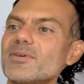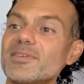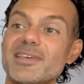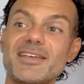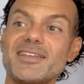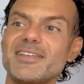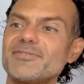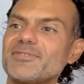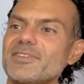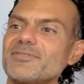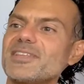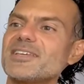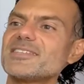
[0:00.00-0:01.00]
yeah, if
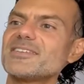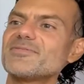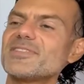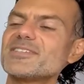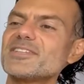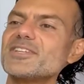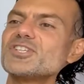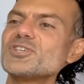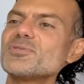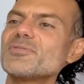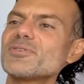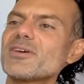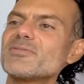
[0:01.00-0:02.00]
if there's if there's an issue,
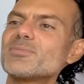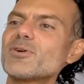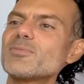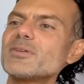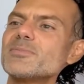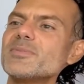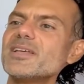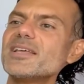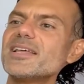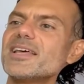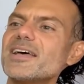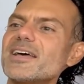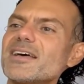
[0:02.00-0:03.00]
if you have a problem,
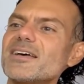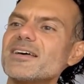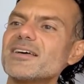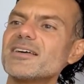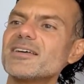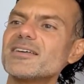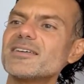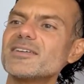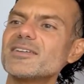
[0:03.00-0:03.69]
uh,